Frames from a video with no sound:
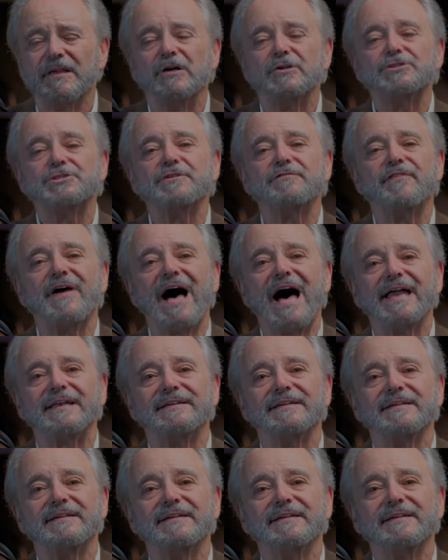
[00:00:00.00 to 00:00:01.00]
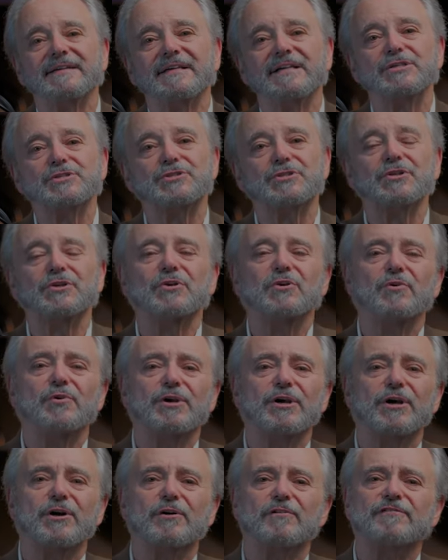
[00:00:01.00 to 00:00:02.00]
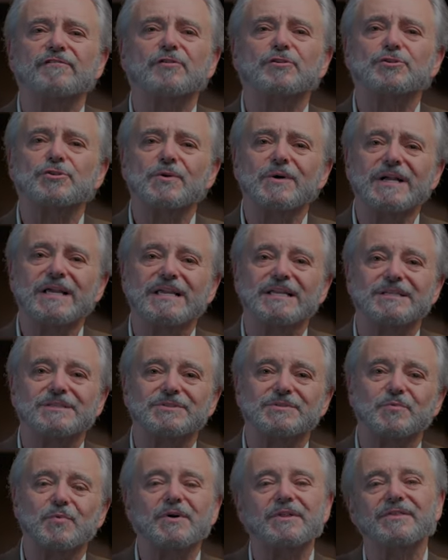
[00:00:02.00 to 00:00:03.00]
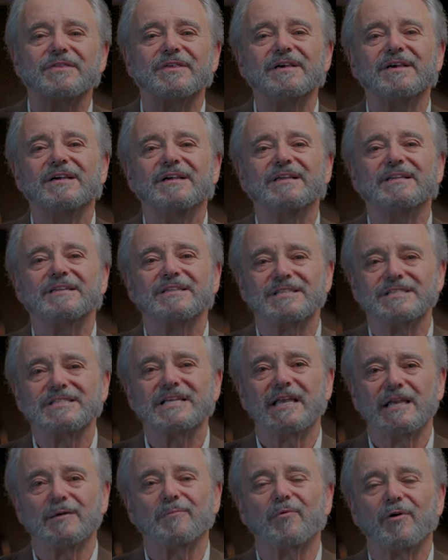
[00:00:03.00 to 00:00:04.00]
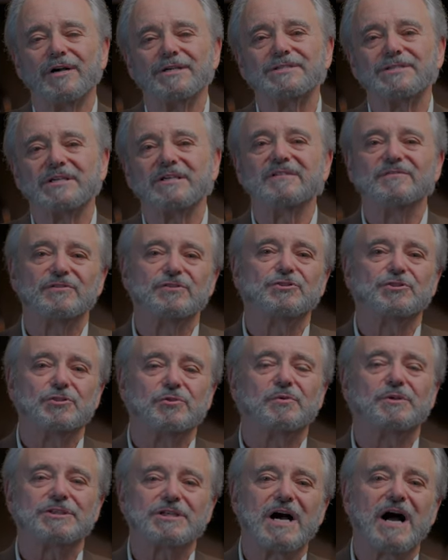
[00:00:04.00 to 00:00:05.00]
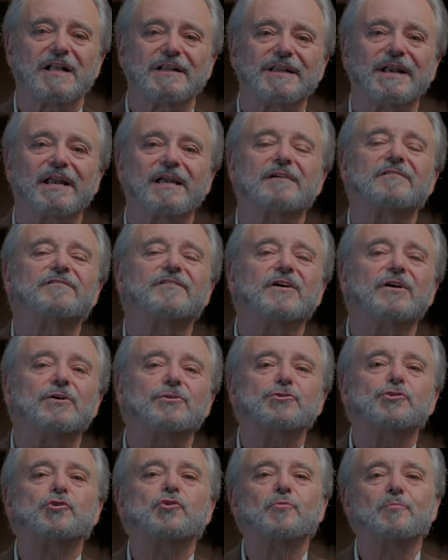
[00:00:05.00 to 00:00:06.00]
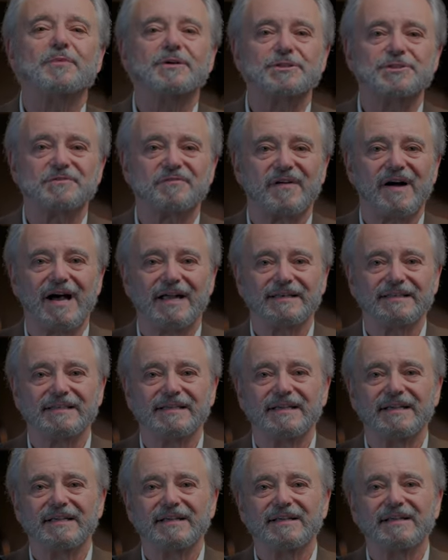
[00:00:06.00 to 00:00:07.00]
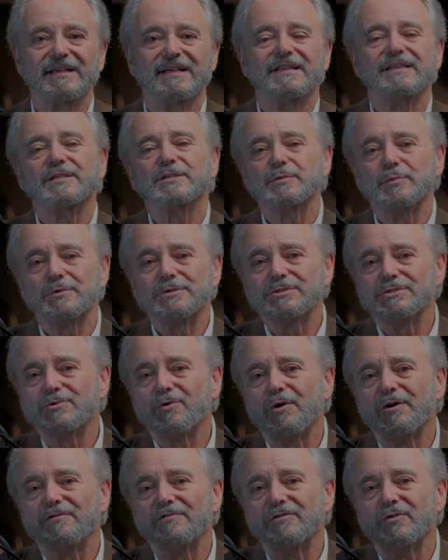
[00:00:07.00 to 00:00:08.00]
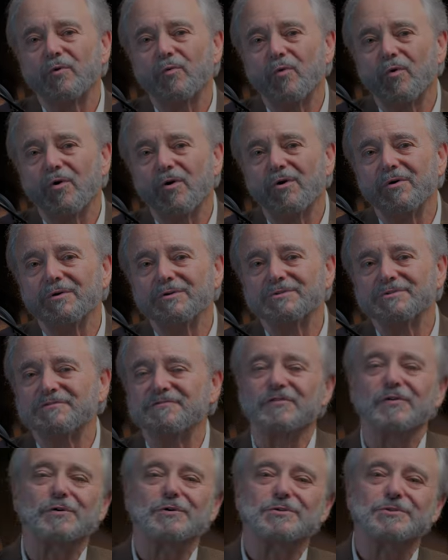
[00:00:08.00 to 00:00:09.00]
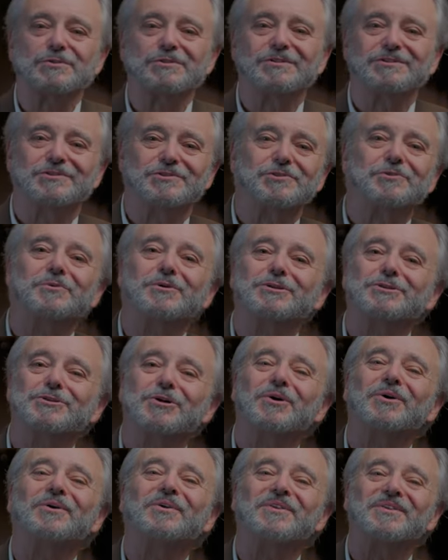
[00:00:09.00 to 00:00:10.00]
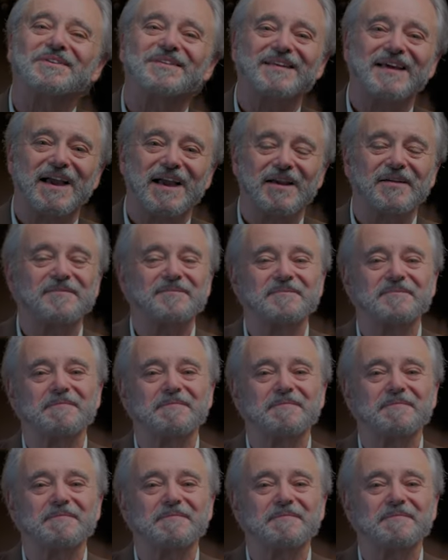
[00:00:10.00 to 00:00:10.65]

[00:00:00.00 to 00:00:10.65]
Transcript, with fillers: Shavat is the new year for trees with the celebration of the Jewish holiday of Tu B'Shvat. This was sort of the world's first Jewish Earth Day.